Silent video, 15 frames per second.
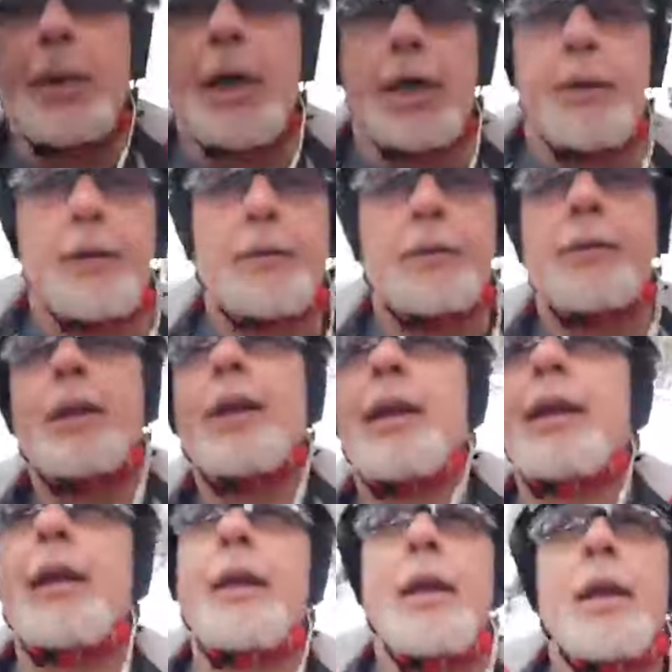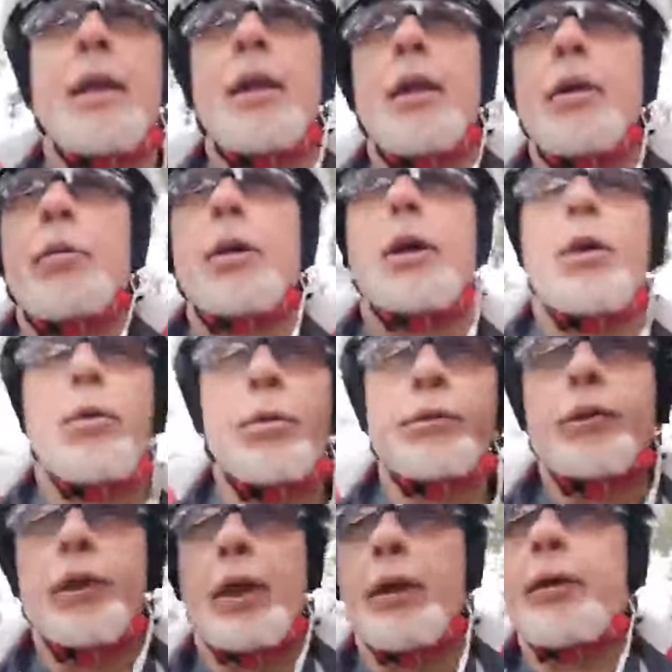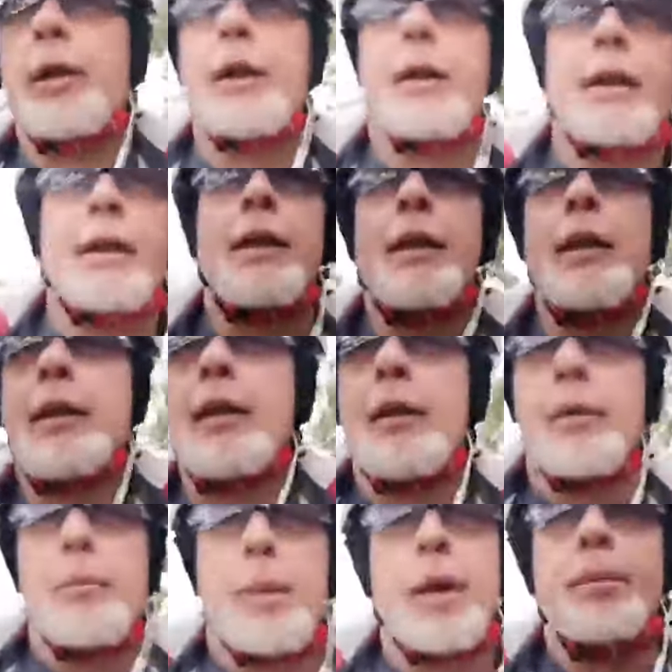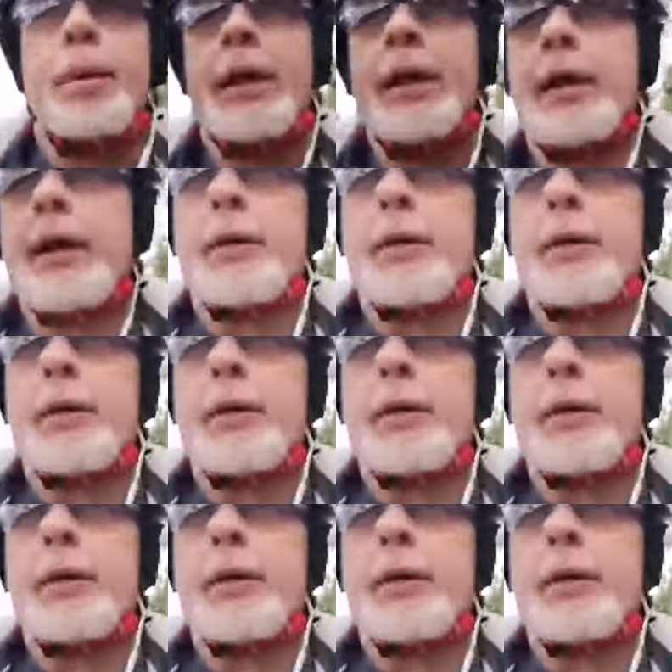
partners, we also may be an